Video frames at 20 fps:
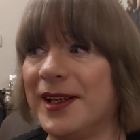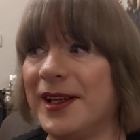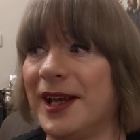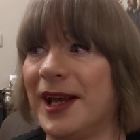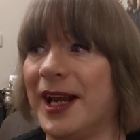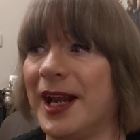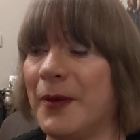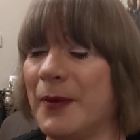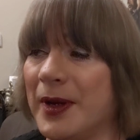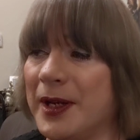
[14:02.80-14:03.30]

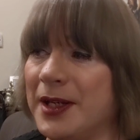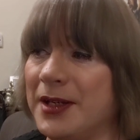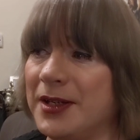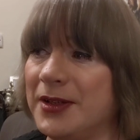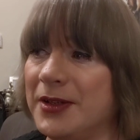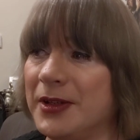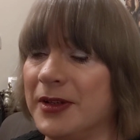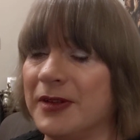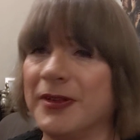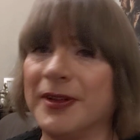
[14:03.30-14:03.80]
And then when they
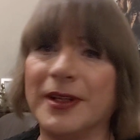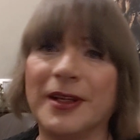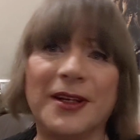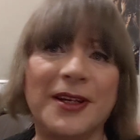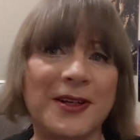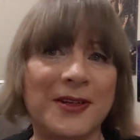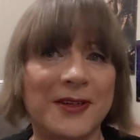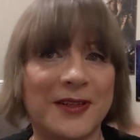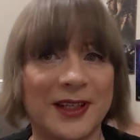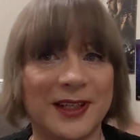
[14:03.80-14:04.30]
do it, you think,
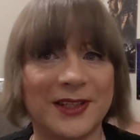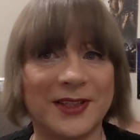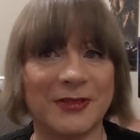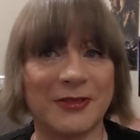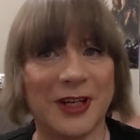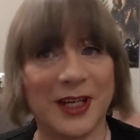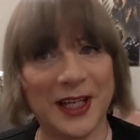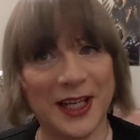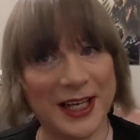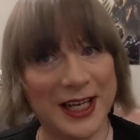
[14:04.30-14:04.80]
oh,
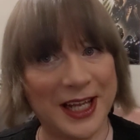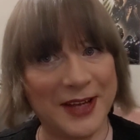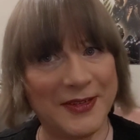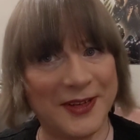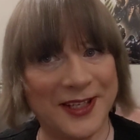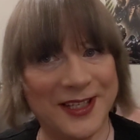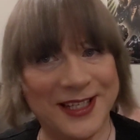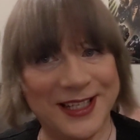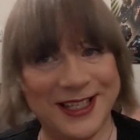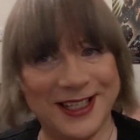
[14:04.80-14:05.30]
that's really
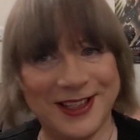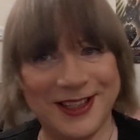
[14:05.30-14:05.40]
clever.